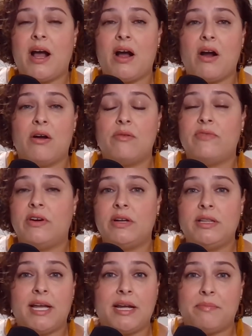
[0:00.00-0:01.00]
are very
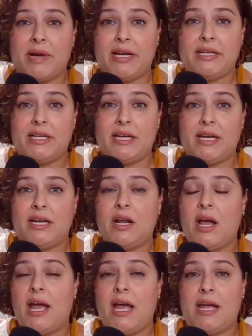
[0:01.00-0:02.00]
like-minded,
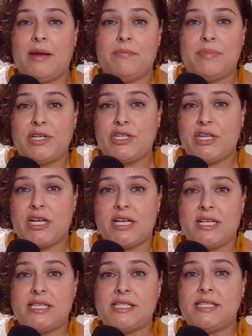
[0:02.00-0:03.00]

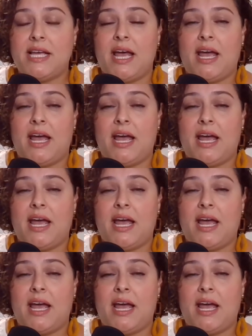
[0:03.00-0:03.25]
ambitious,